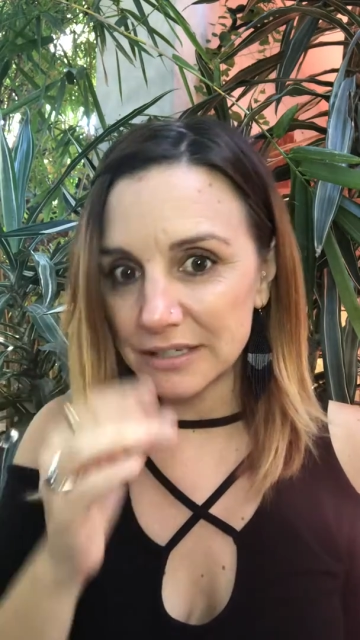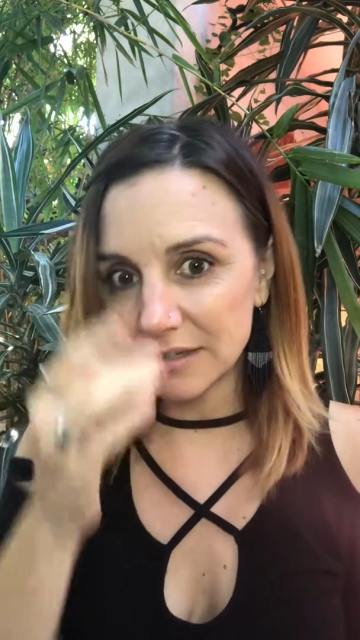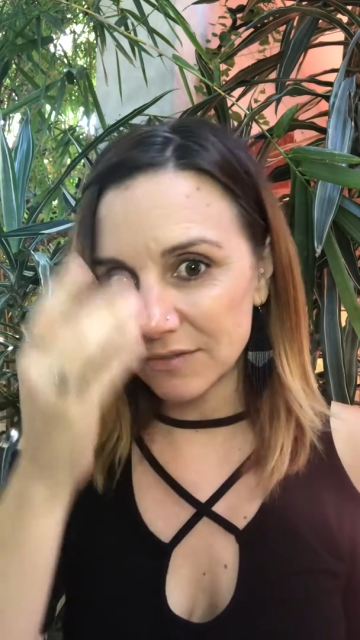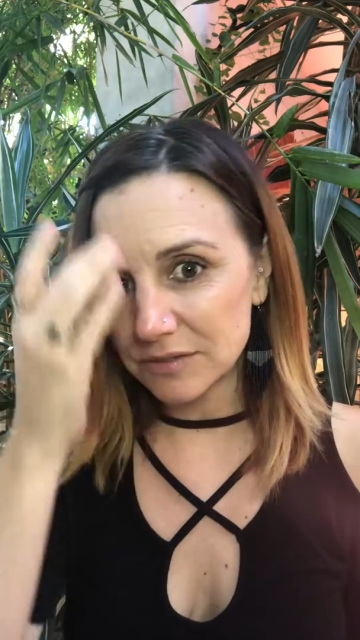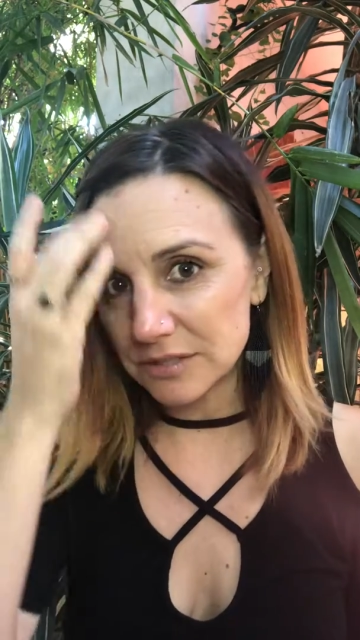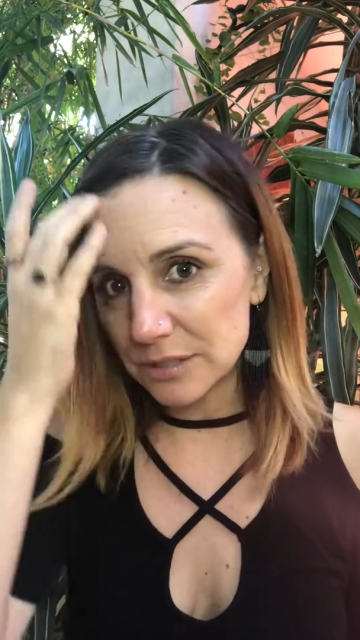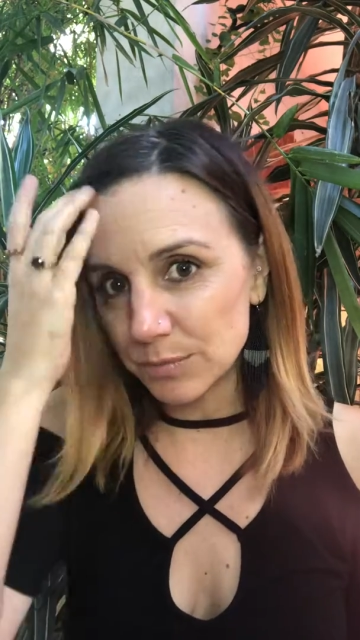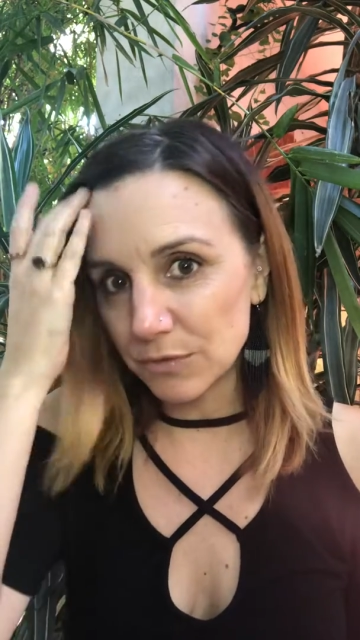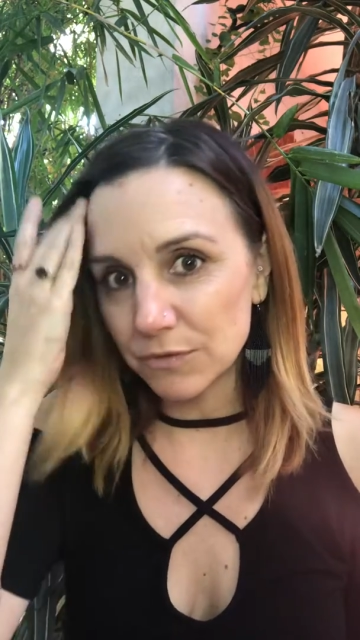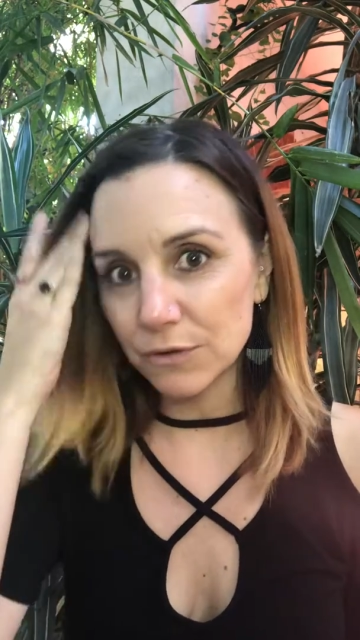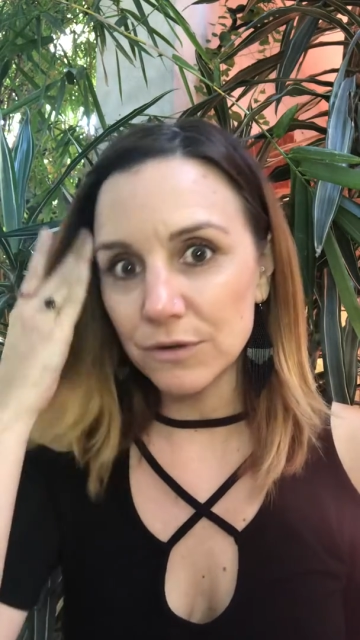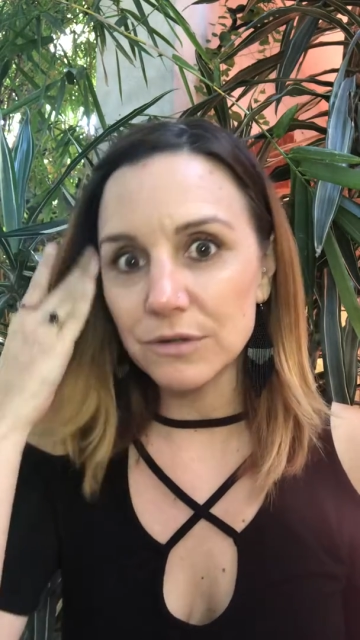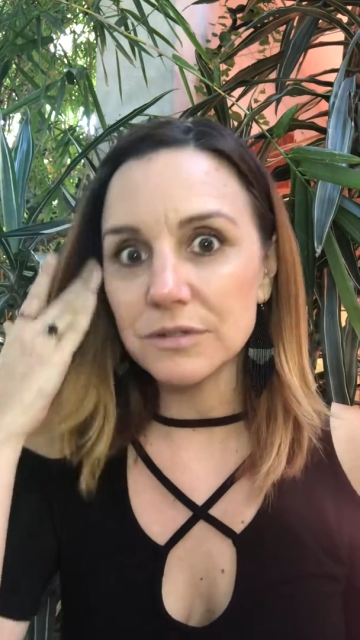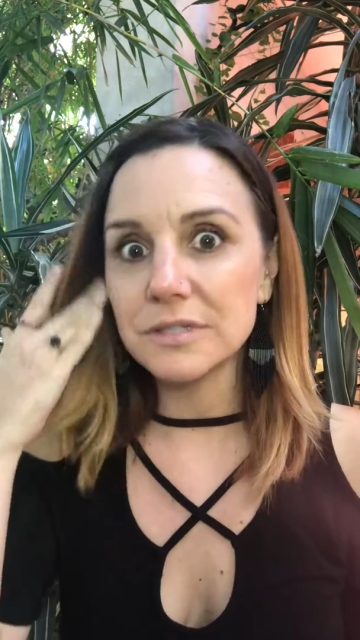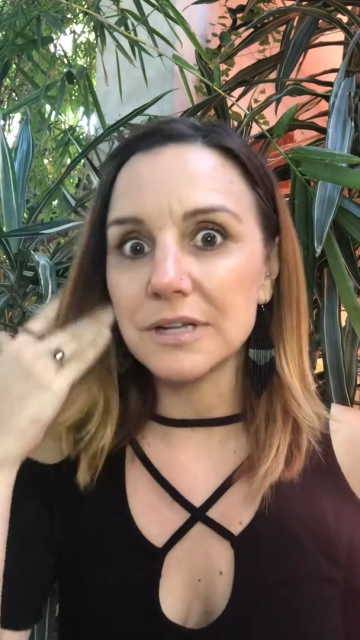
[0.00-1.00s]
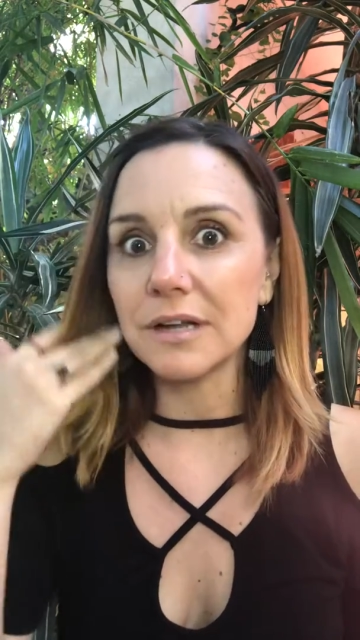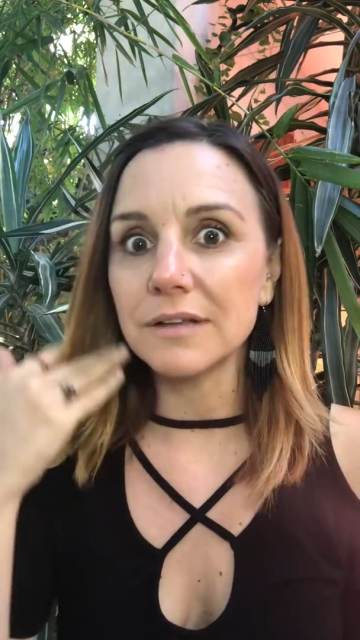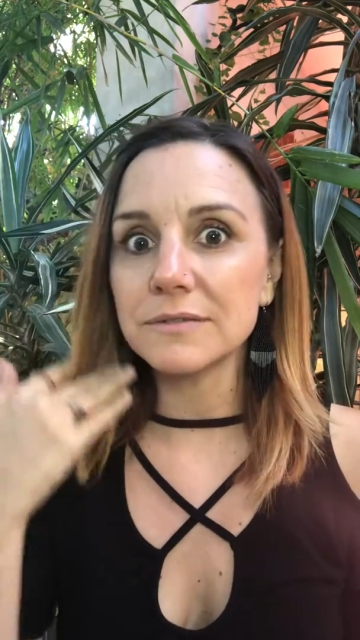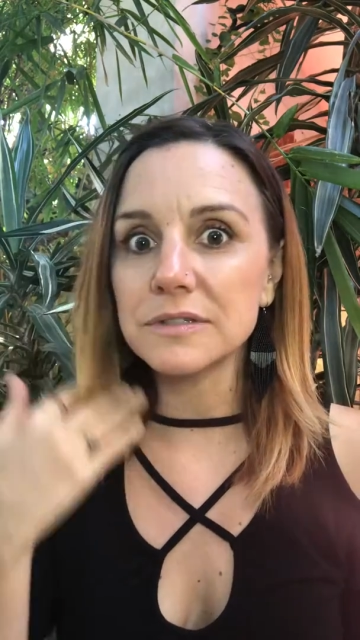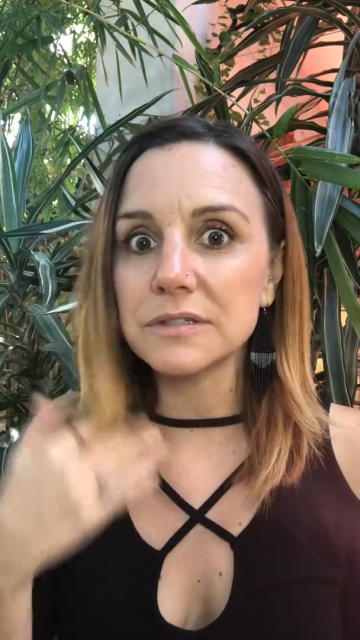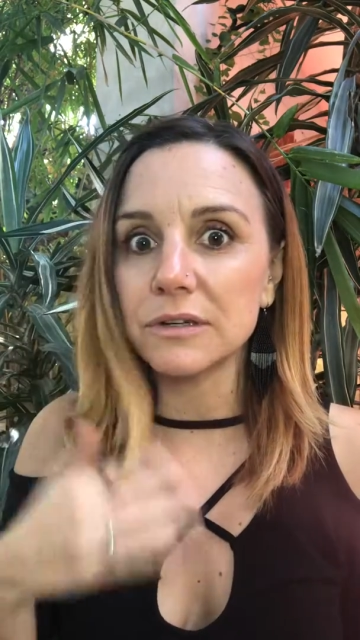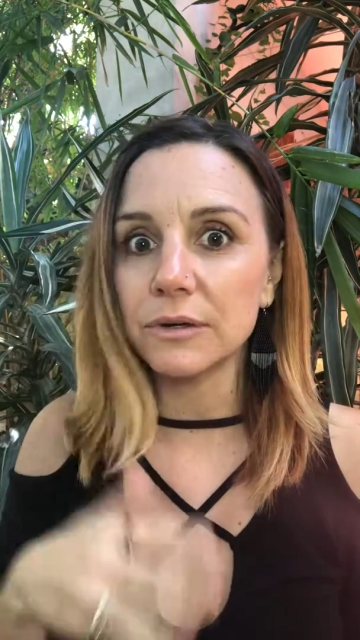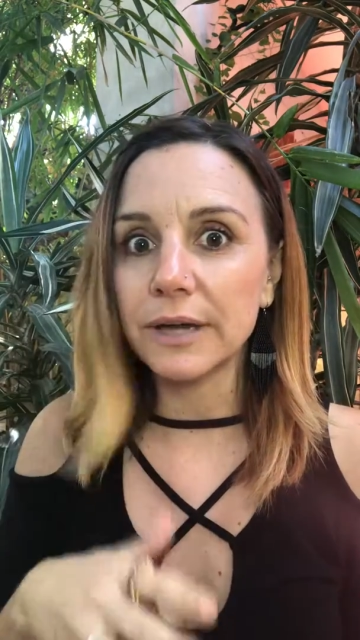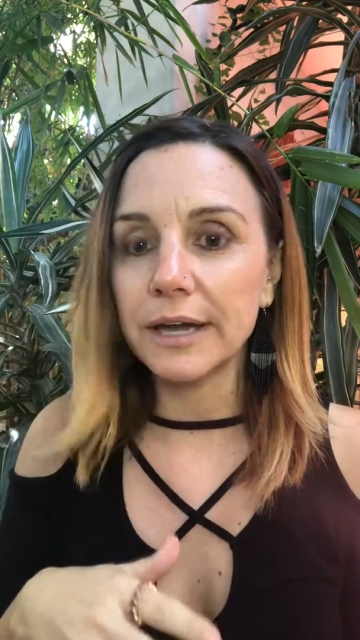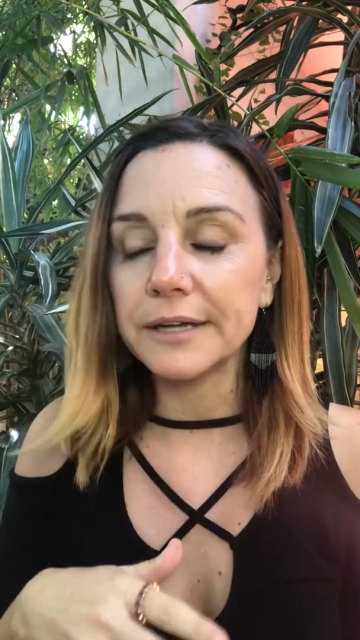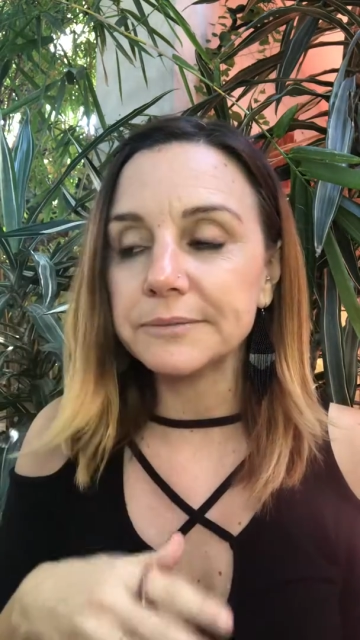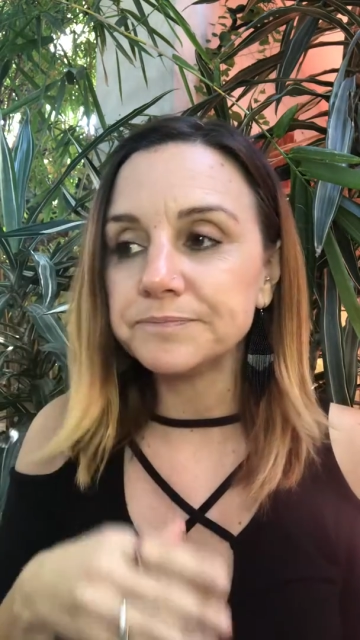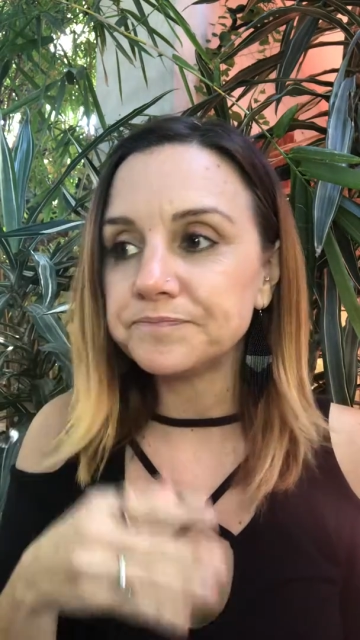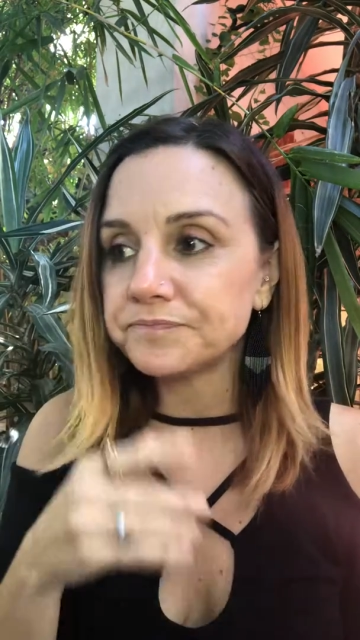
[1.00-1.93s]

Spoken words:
even deeper for yourselves, okay?